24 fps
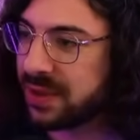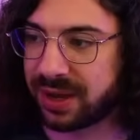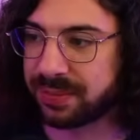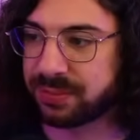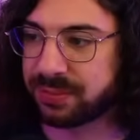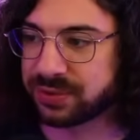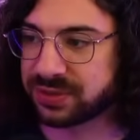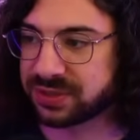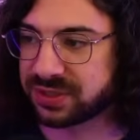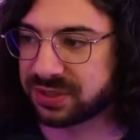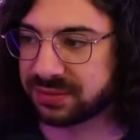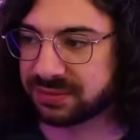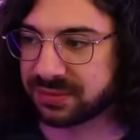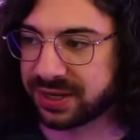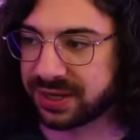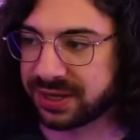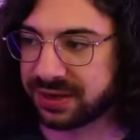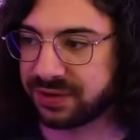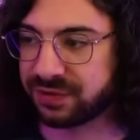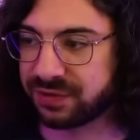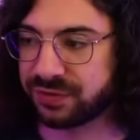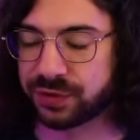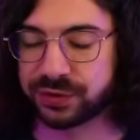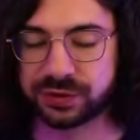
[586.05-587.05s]
I put some
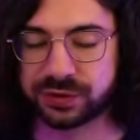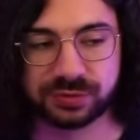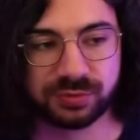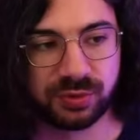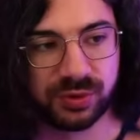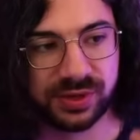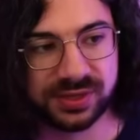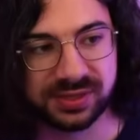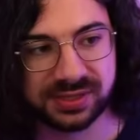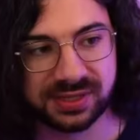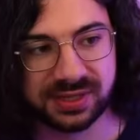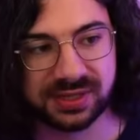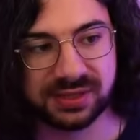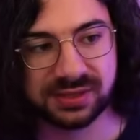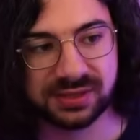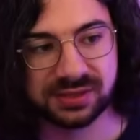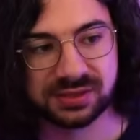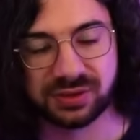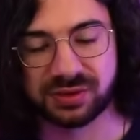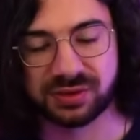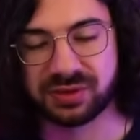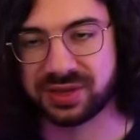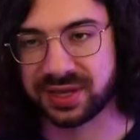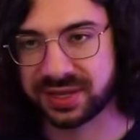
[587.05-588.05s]
like focus points in,
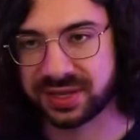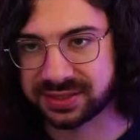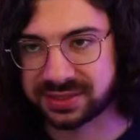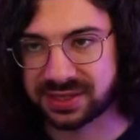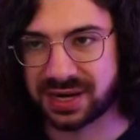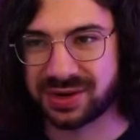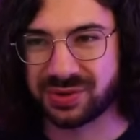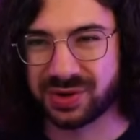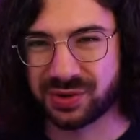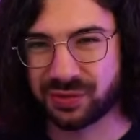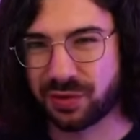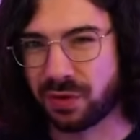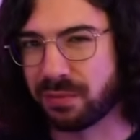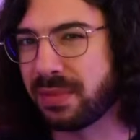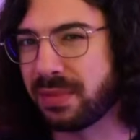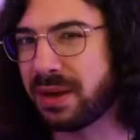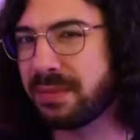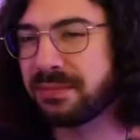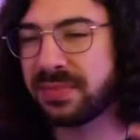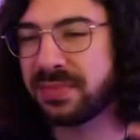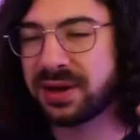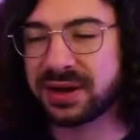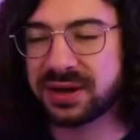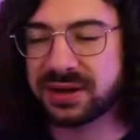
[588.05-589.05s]
so things that I want to
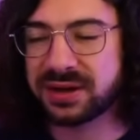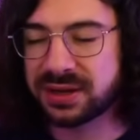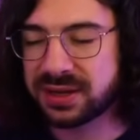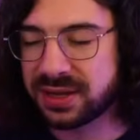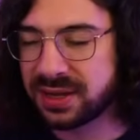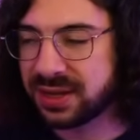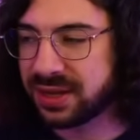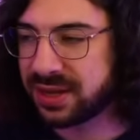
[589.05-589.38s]
remember,